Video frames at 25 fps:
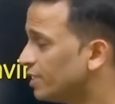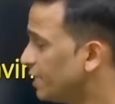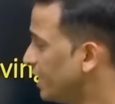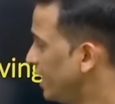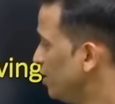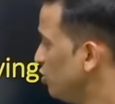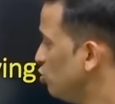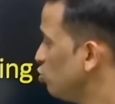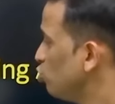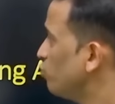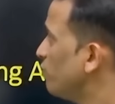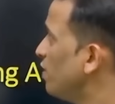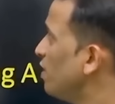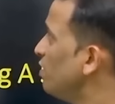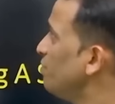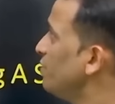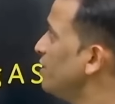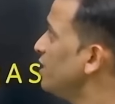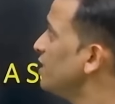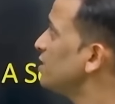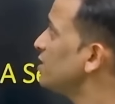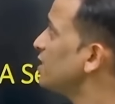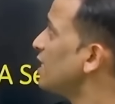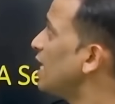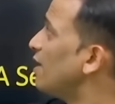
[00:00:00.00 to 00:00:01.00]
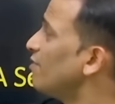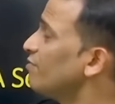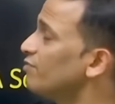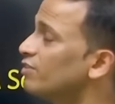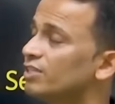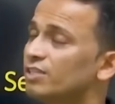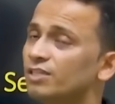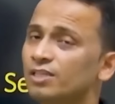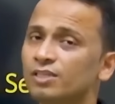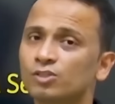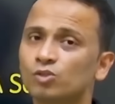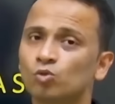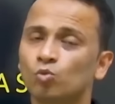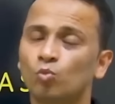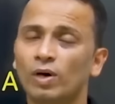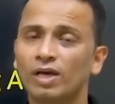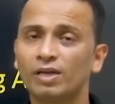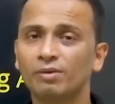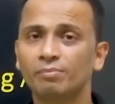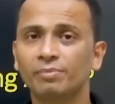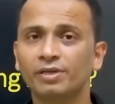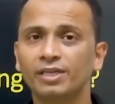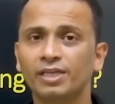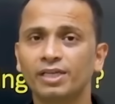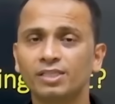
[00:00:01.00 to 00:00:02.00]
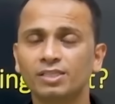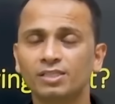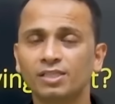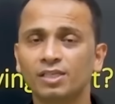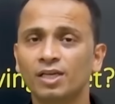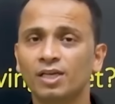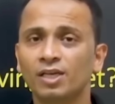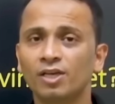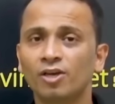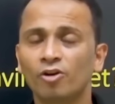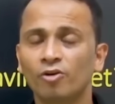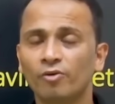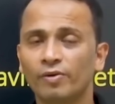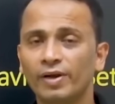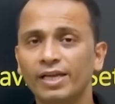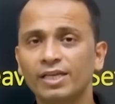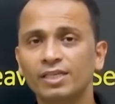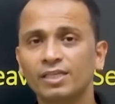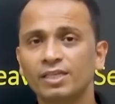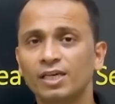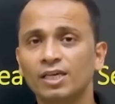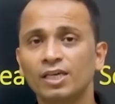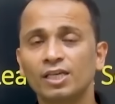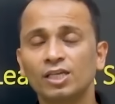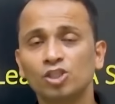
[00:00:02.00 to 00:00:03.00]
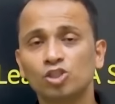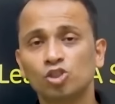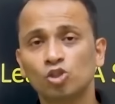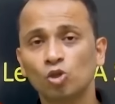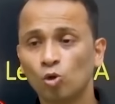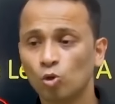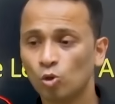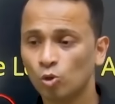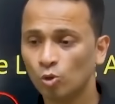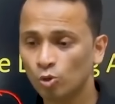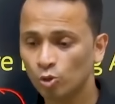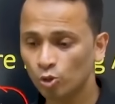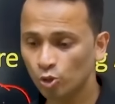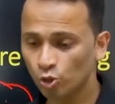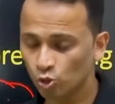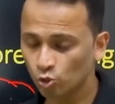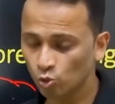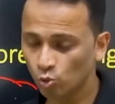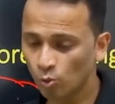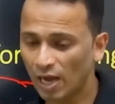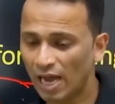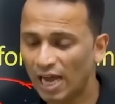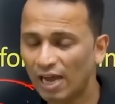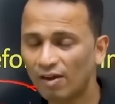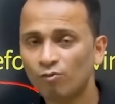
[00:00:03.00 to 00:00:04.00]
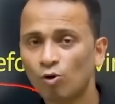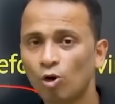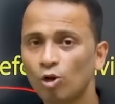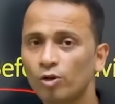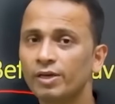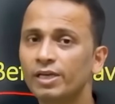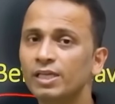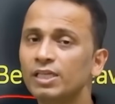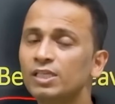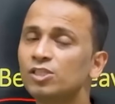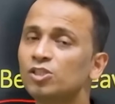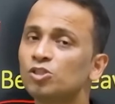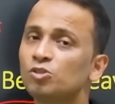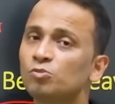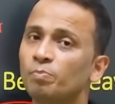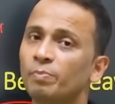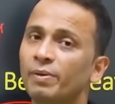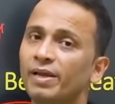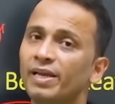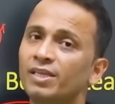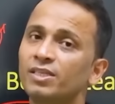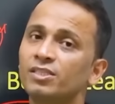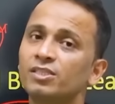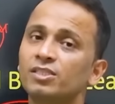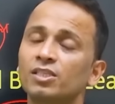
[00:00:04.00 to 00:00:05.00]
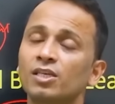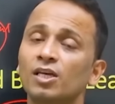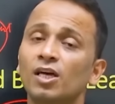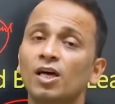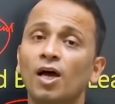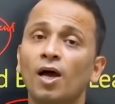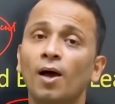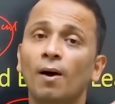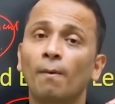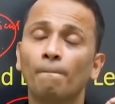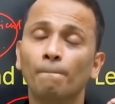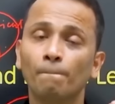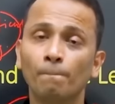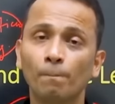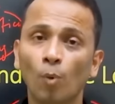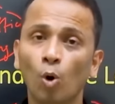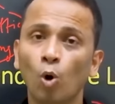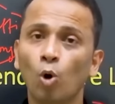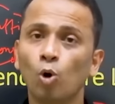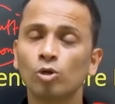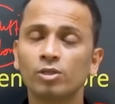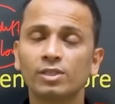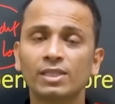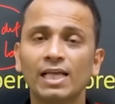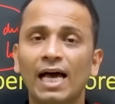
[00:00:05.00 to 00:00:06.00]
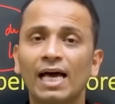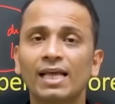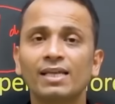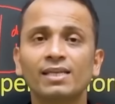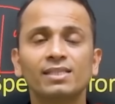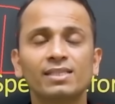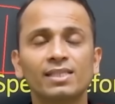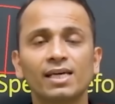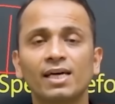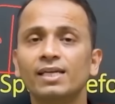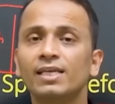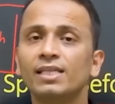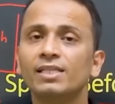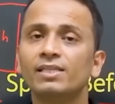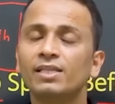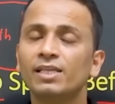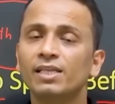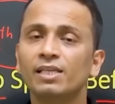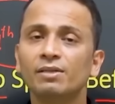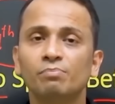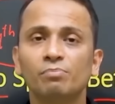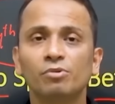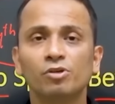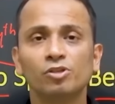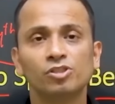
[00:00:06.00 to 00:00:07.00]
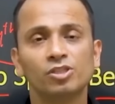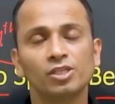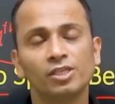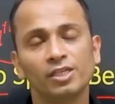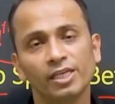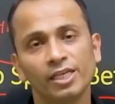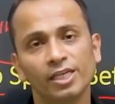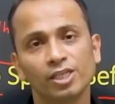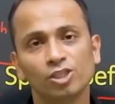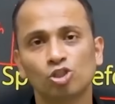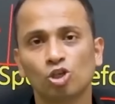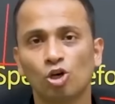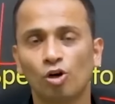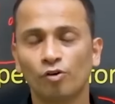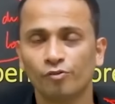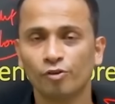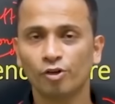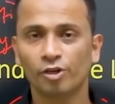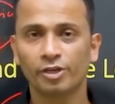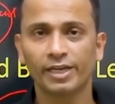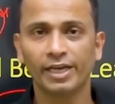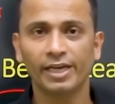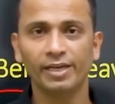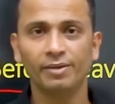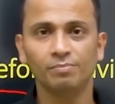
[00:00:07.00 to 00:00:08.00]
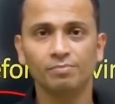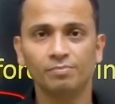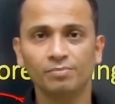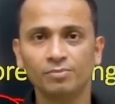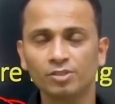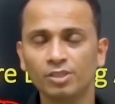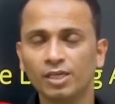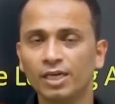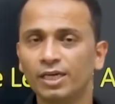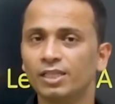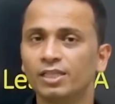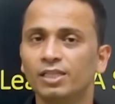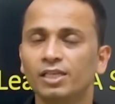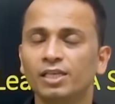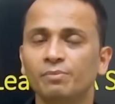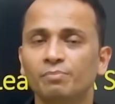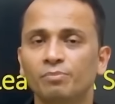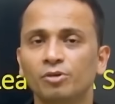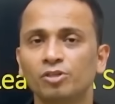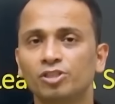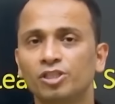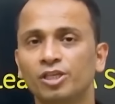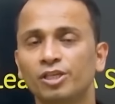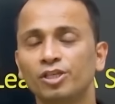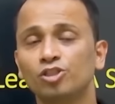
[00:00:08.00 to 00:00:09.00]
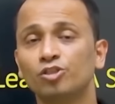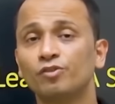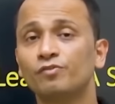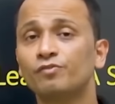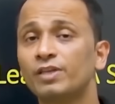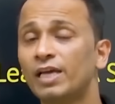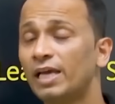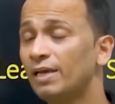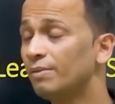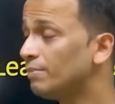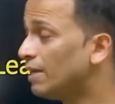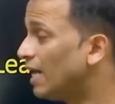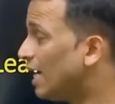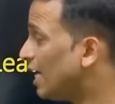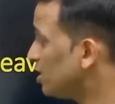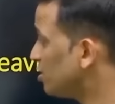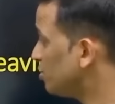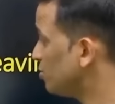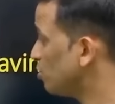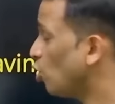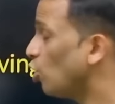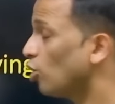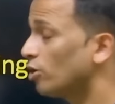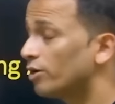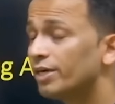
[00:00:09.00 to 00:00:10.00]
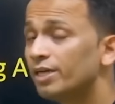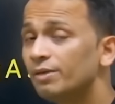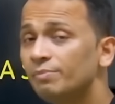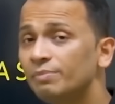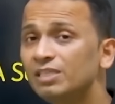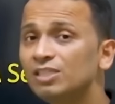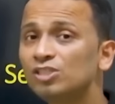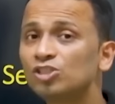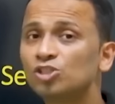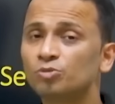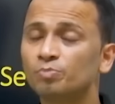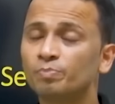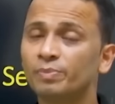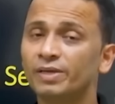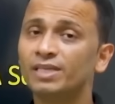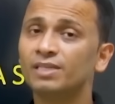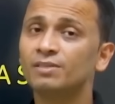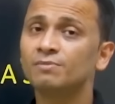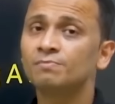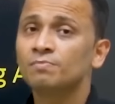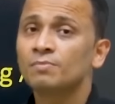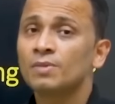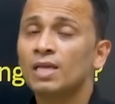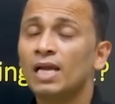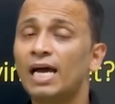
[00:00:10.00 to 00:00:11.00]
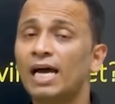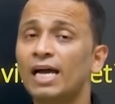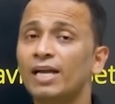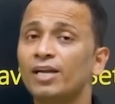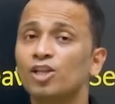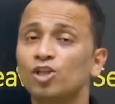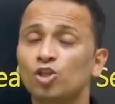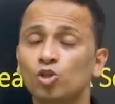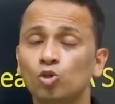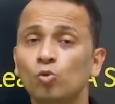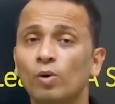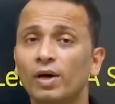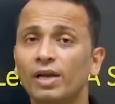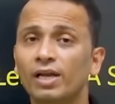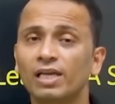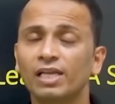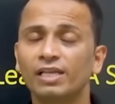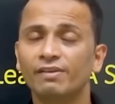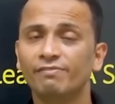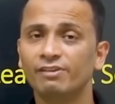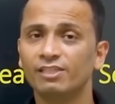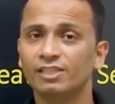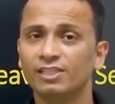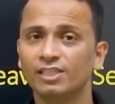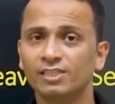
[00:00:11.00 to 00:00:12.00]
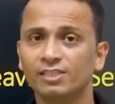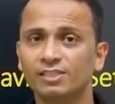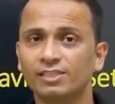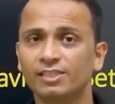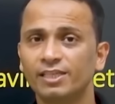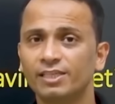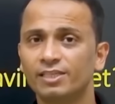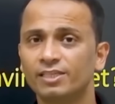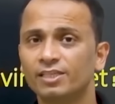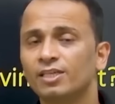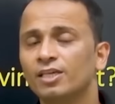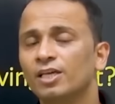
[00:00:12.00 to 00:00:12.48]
10 to 12 minutes after this 1 minute, right? So you have already spent more than 33% of your time. 33% of time has already been spent and you are leaving this set.